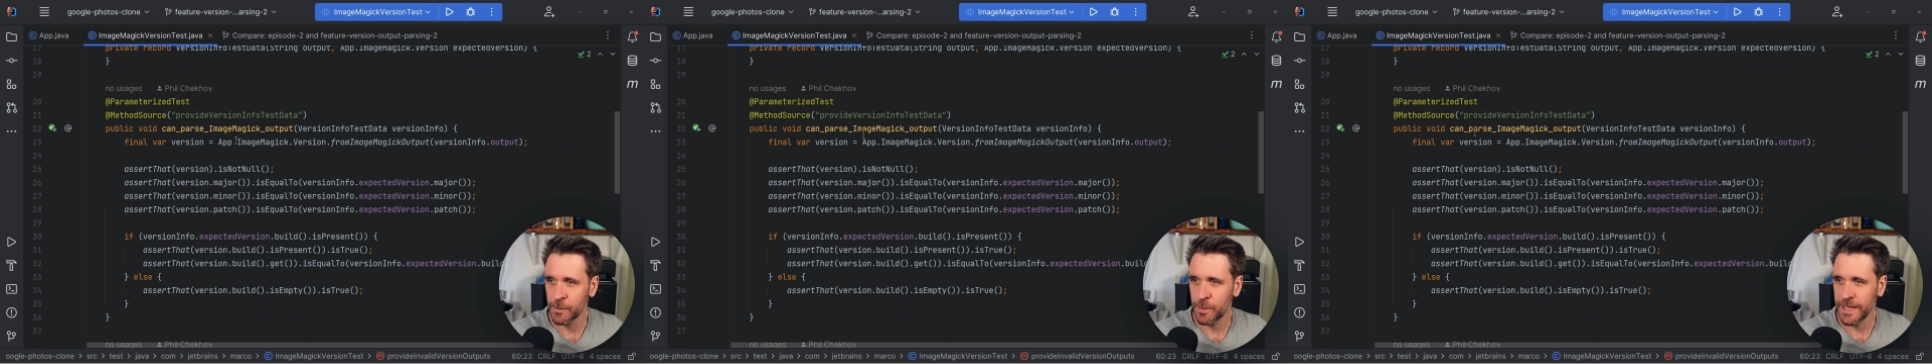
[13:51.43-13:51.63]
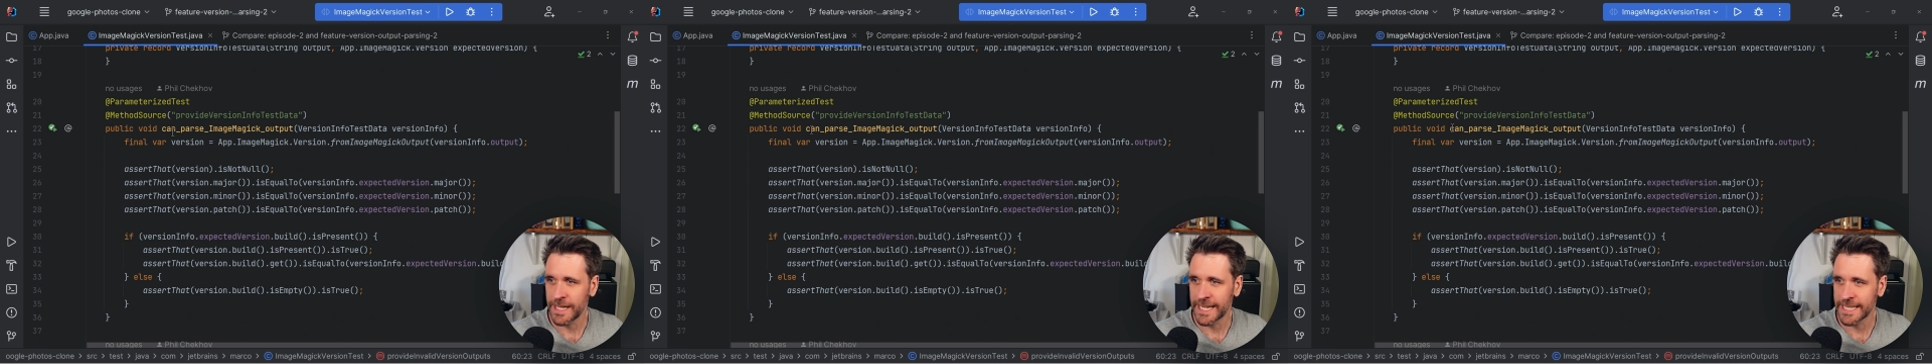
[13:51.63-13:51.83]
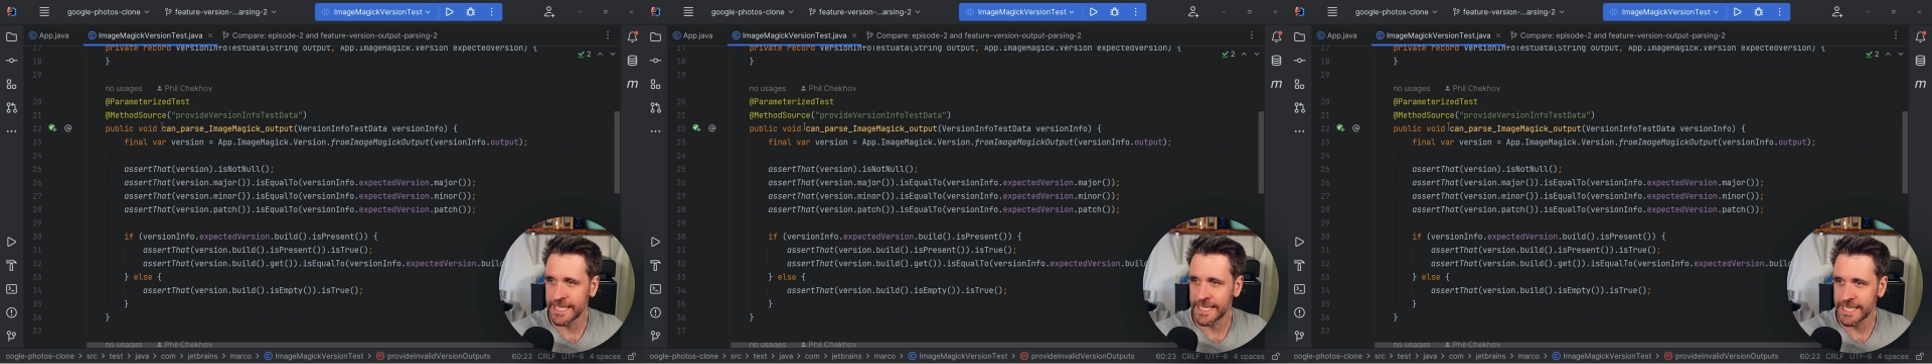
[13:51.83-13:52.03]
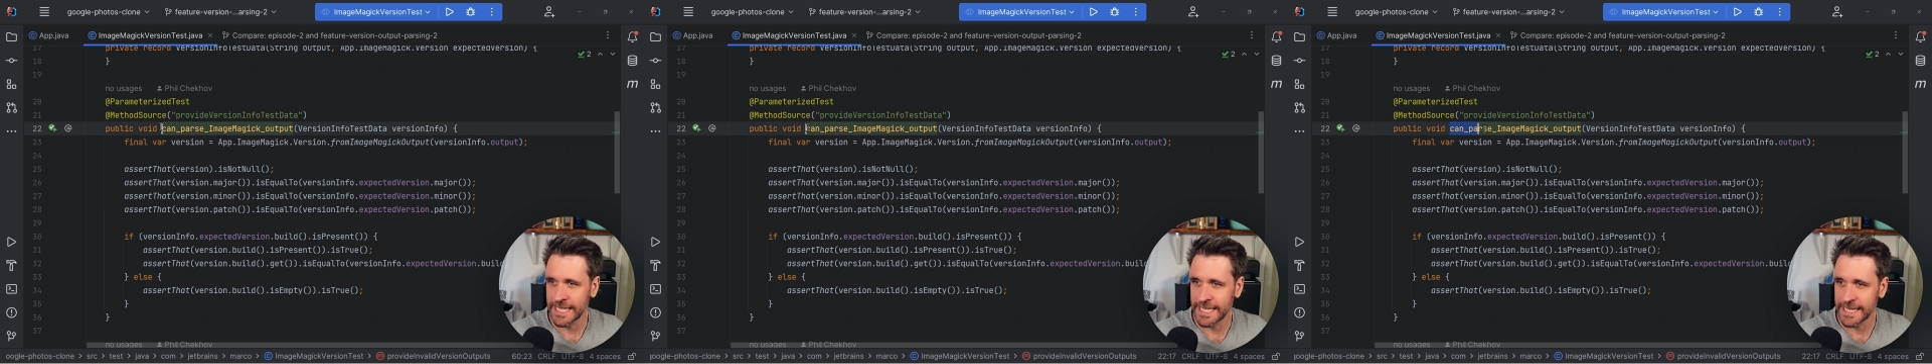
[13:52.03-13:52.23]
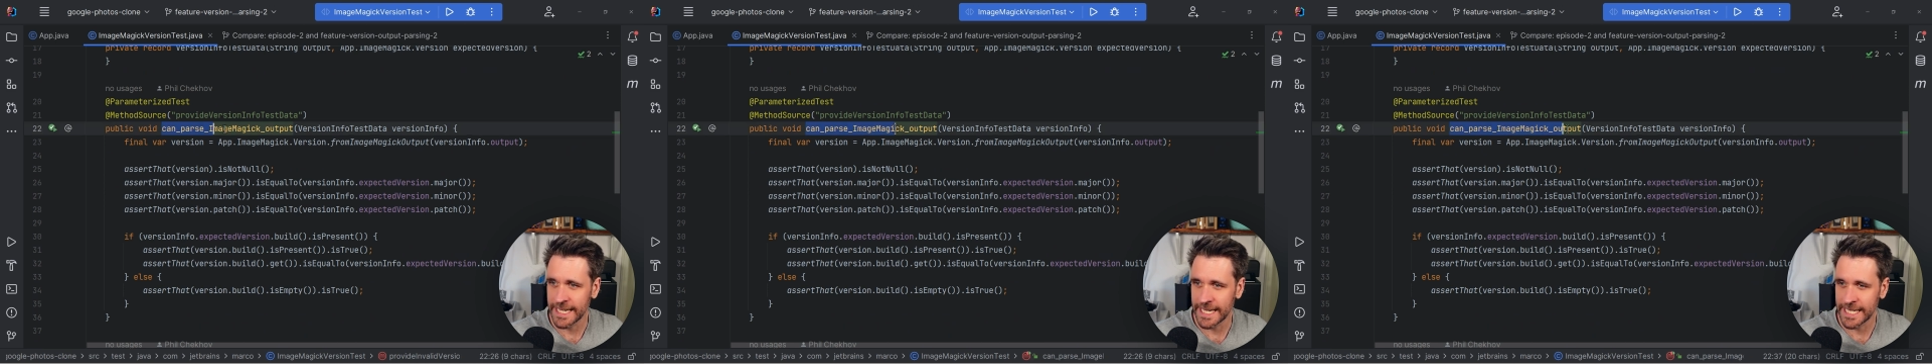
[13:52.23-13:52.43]
We can
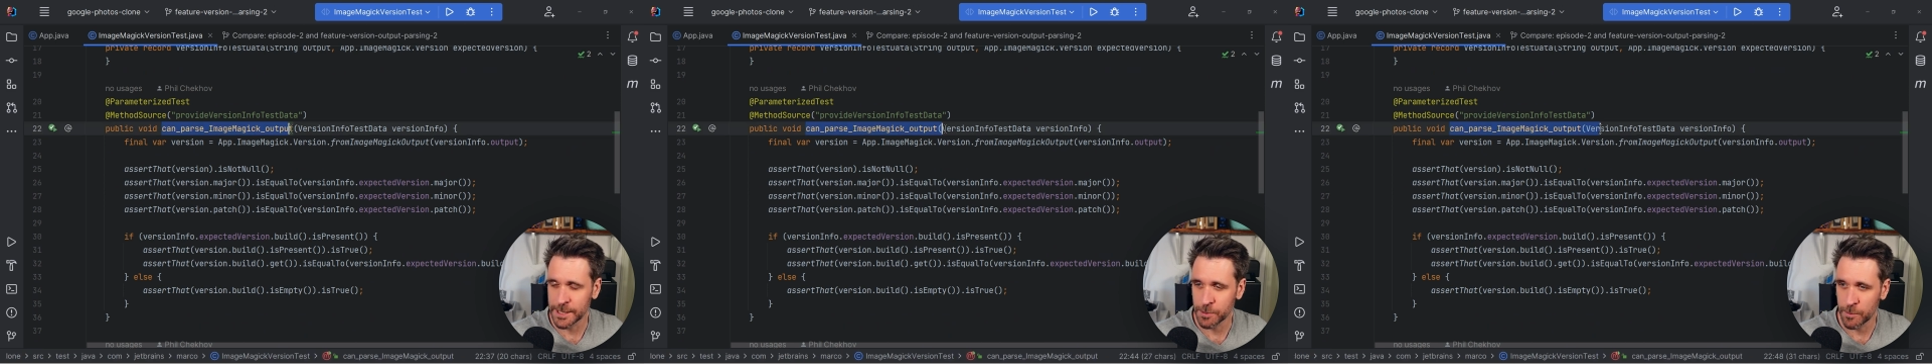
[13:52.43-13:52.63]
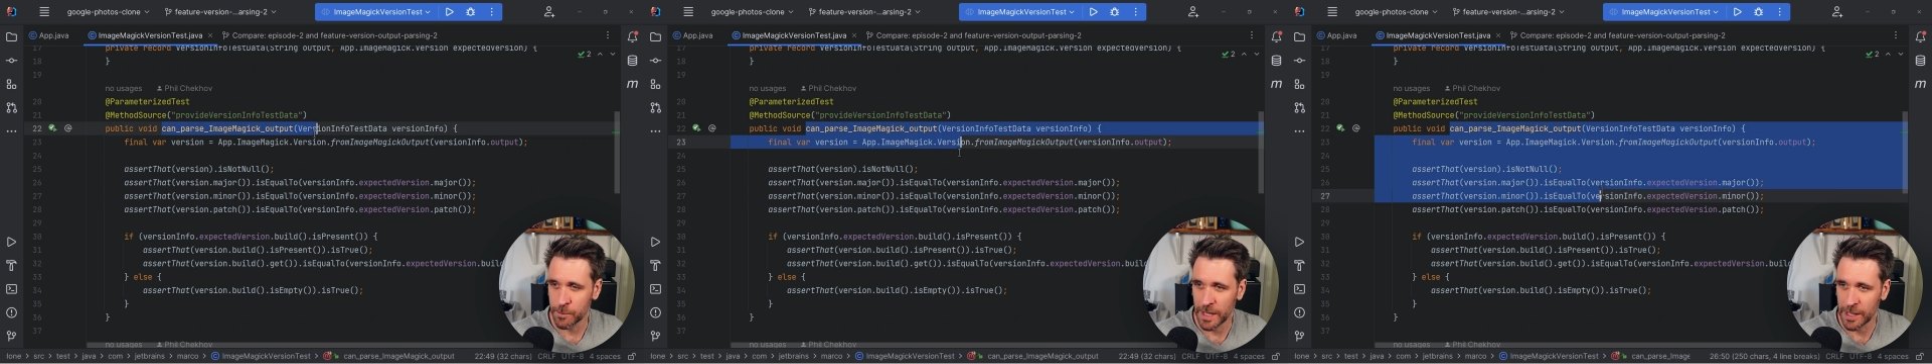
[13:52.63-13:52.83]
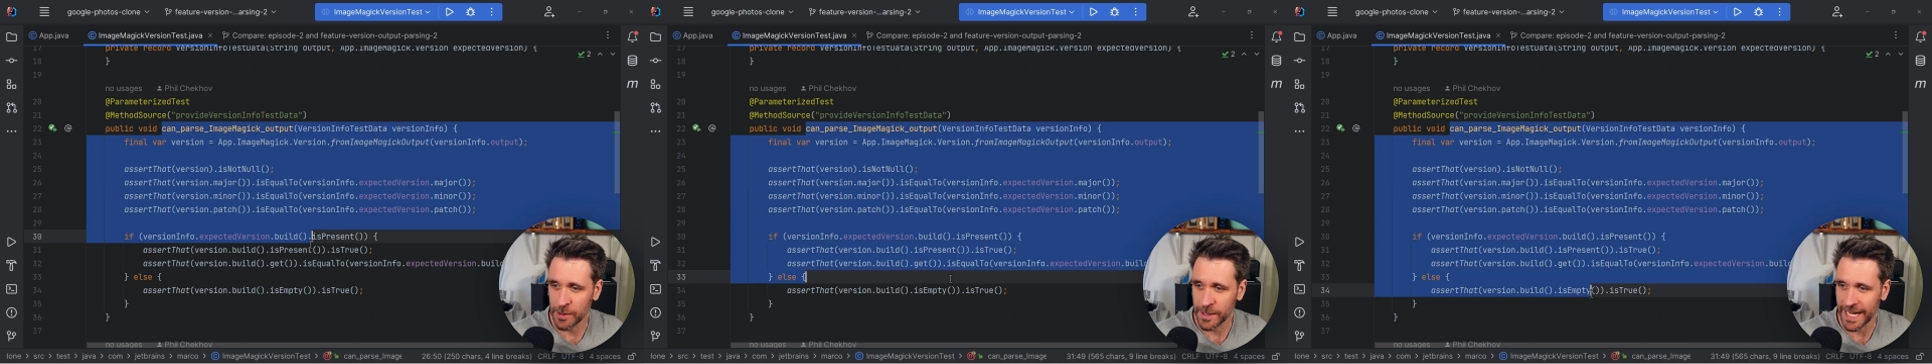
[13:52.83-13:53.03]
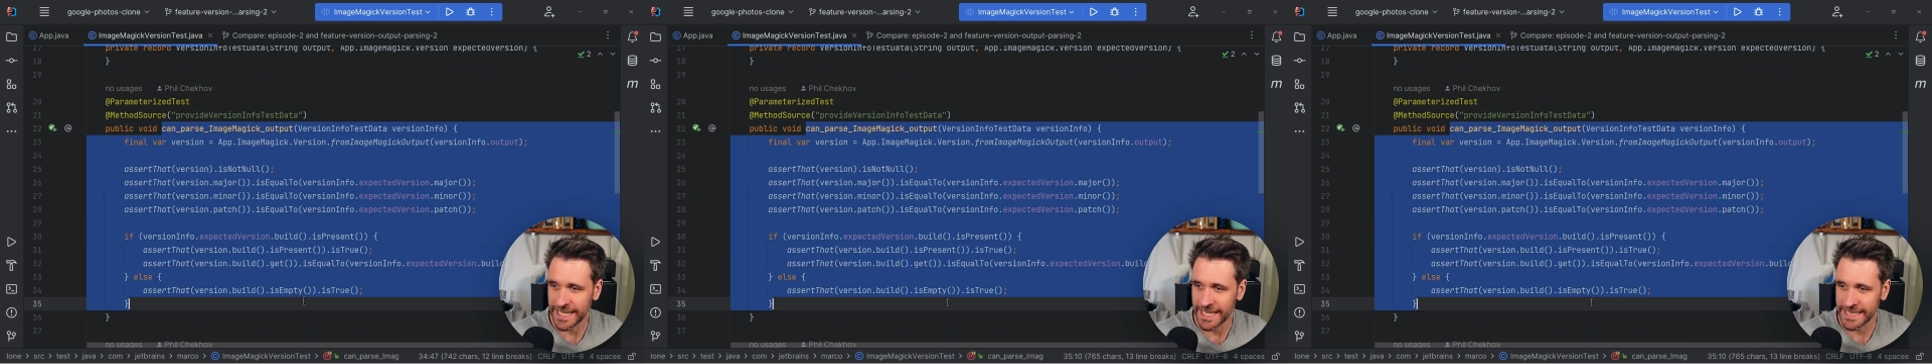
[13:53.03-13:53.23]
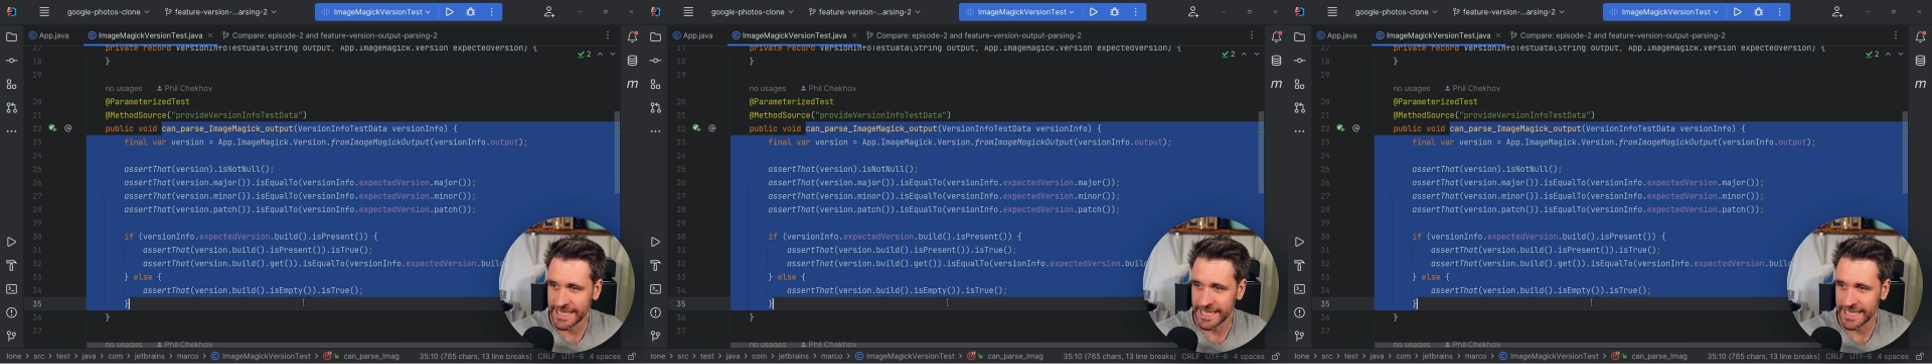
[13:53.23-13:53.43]
see that when we look
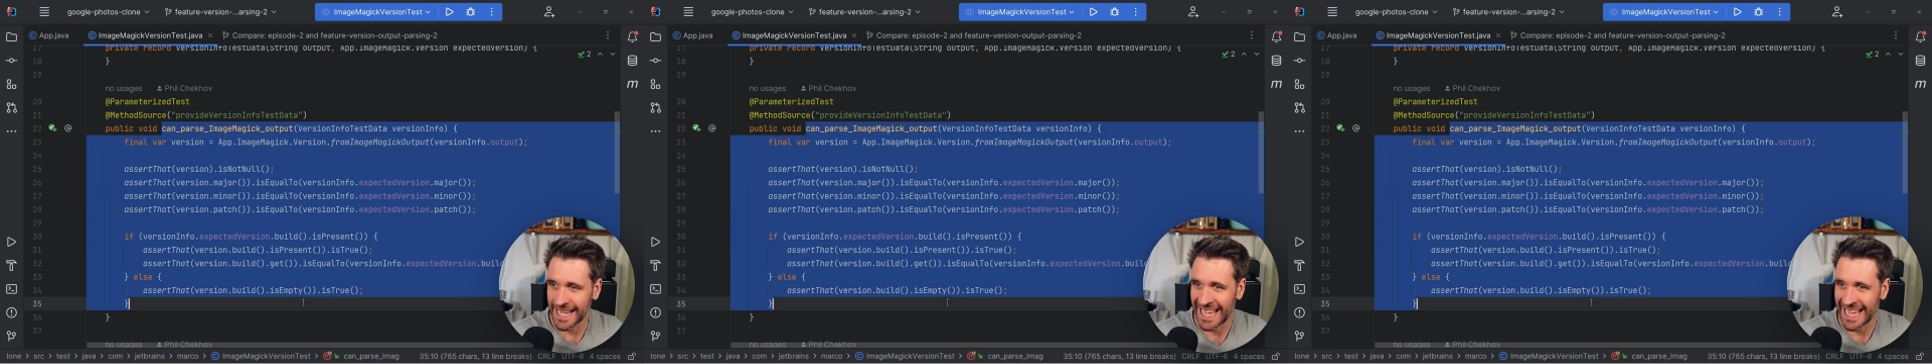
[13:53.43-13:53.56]
at